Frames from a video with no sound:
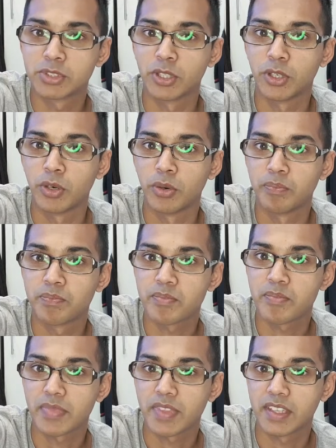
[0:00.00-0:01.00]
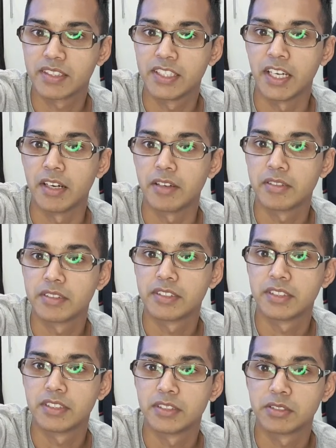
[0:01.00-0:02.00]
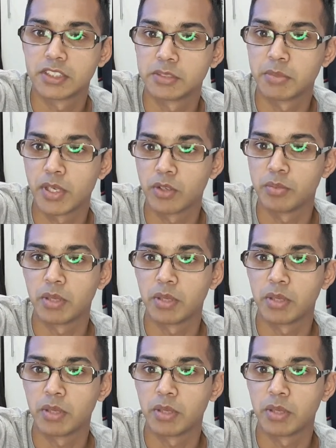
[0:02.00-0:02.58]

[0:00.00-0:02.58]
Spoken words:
So yeah, just bear with me.